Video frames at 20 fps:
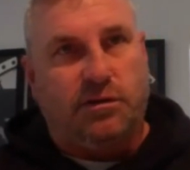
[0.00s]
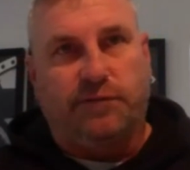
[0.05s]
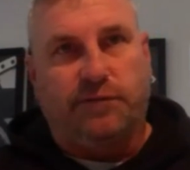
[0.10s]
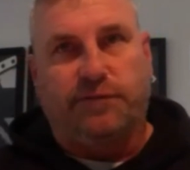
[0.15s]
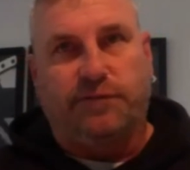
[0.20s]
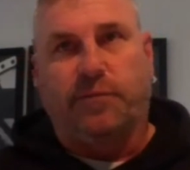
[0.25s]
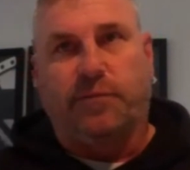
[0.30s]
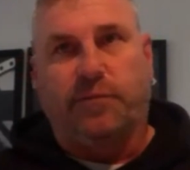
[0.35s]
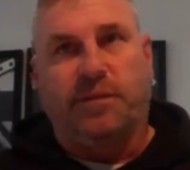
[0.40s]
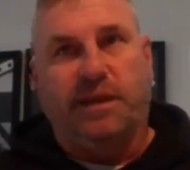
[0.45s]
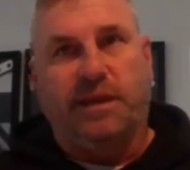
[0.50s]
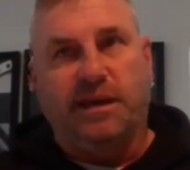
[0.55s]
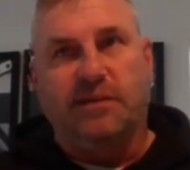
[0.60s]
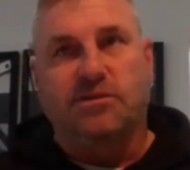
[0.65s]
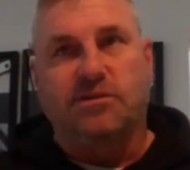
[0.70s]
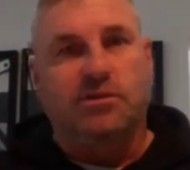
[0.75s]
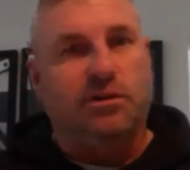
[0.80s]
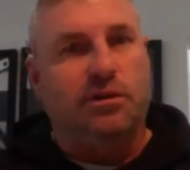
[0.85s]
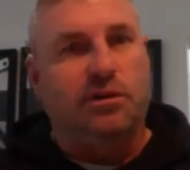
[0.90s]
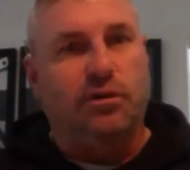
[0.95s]
from the
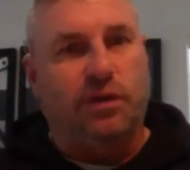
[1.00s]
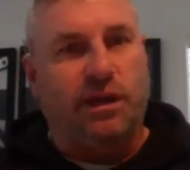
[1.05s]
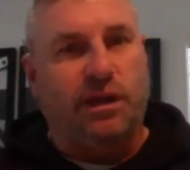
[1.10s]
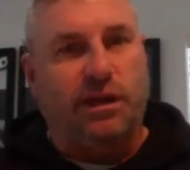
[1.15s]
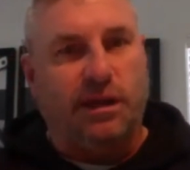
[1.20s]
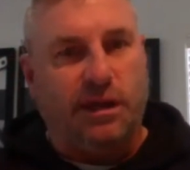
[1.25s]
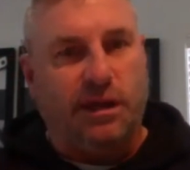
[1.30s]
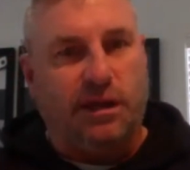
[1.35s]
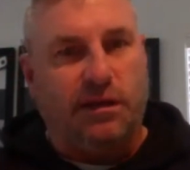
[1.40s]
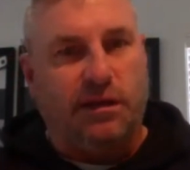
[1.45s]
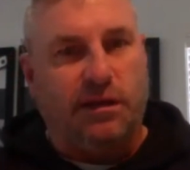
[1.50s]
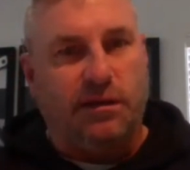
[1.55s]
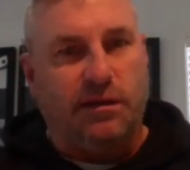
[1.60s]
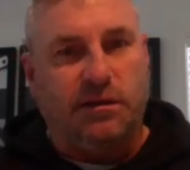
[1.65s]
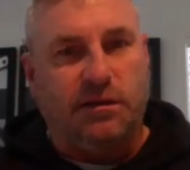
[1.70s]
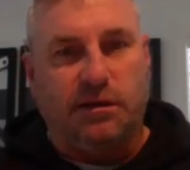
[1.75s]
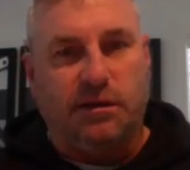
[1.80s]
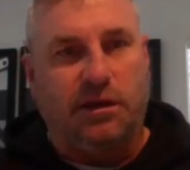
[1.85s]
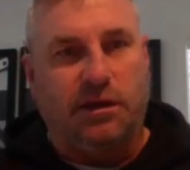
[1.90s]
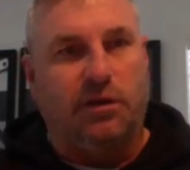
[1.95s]
outside looking in,
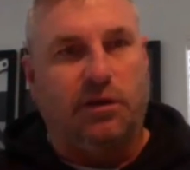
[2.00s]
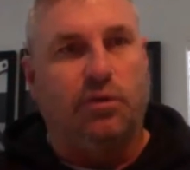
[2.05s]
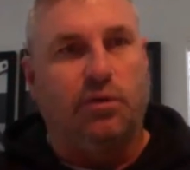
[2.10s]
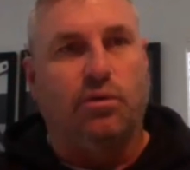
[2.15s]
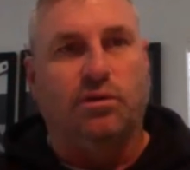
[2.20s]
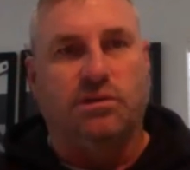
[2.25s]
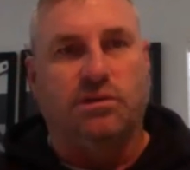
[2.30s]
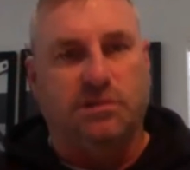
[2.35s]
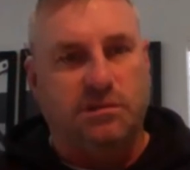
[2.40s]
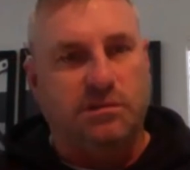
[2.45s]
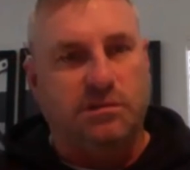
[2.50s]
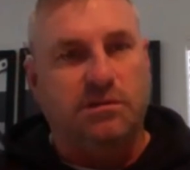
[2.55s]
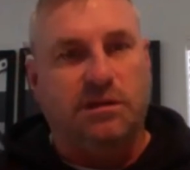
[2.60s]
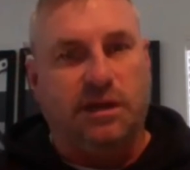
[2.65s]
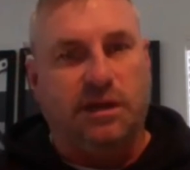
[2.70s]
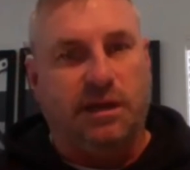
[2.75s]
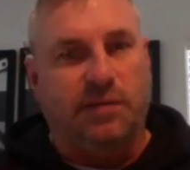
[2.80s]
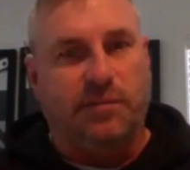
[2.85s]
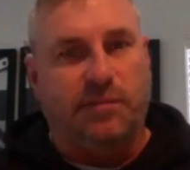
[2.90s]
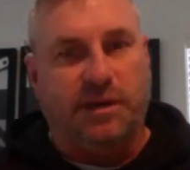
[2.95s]
it looks
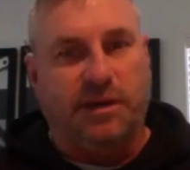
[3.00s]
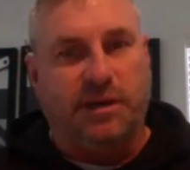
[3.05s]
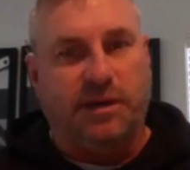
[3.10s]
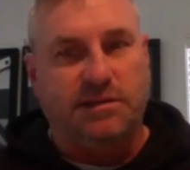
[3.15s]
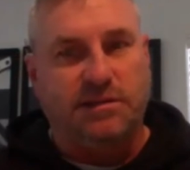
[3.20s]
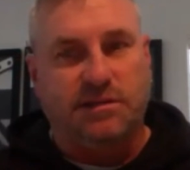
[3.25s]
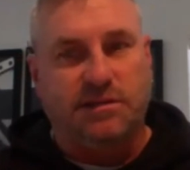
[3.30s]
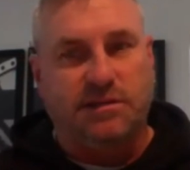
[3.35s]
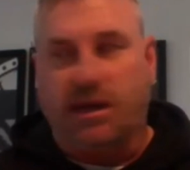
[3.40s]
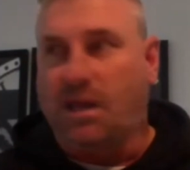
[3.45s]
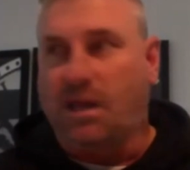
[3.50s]
in a mess.